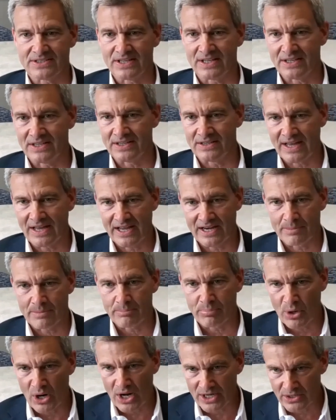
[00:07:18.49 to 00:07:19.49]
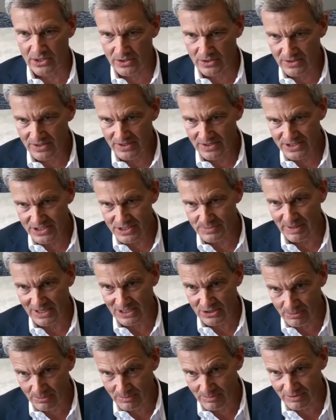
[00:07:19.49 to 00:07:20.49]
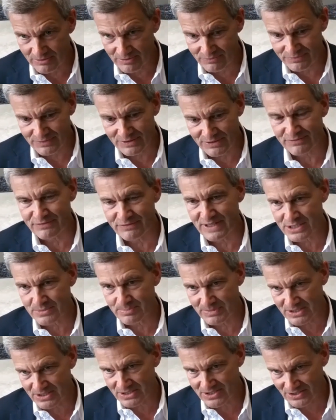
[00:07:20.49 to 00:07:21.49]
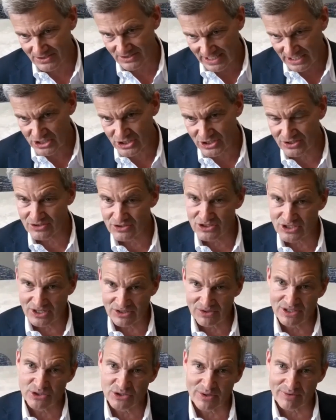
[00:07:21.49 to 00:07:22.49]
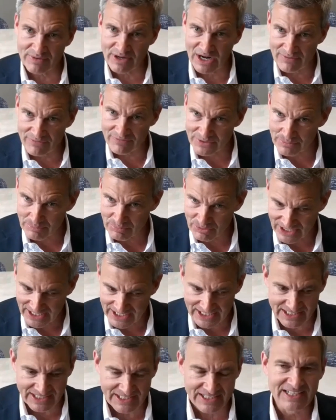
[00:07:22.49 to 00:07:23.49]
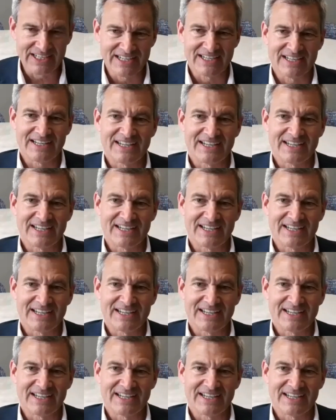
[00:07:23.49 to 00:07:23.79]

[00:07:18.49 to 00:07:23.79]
They had a broader spectrum of investment selection, generally driven off of the planning.